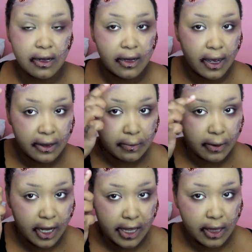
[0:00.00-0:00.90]
uh, I
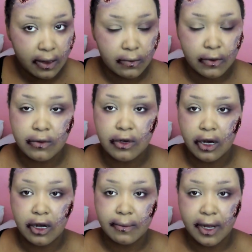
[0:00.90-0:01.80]
applied that wound
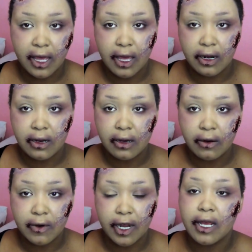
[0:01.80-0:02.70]
on my head
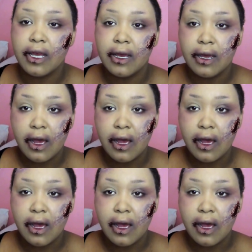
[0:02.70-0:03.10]
already.